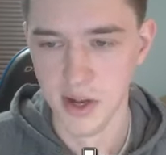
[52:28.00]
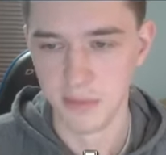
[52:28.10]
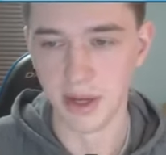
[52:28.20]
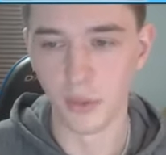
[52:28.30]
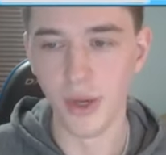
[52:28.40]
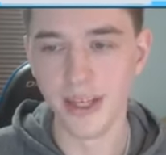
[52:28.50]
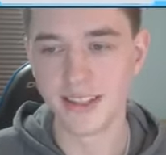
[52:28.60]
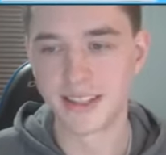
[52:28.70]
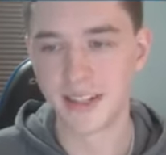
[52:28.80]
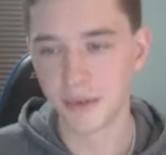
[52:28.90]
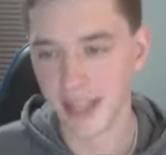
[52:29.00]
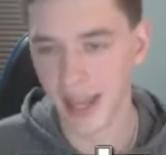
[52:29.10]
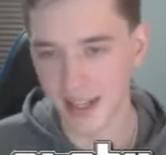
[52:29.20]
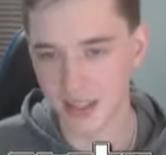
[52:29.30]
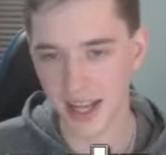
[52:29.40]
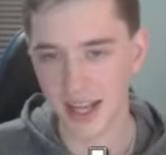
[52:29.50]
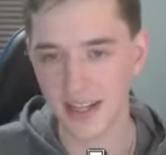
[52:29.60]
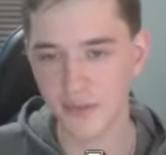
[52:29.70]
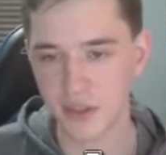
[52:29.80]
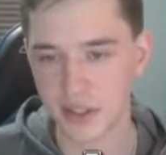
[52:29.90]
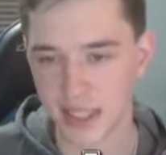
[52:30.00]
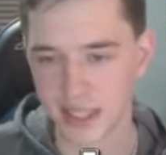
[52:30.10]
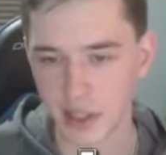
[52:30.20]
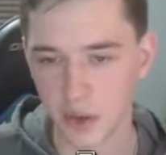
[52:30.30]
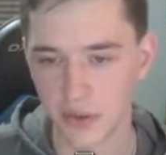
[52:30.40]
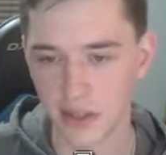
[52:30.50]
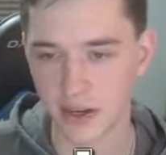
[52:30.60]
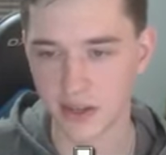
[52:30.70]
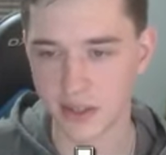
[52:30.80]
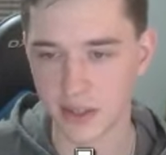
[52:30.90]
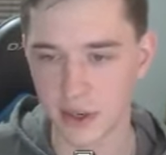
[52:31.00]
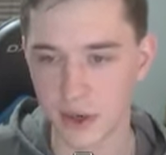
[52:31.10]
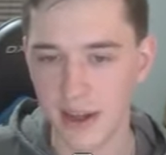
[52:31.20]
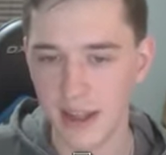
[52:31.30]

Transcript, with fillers: my wings don't catch any of those things over there. So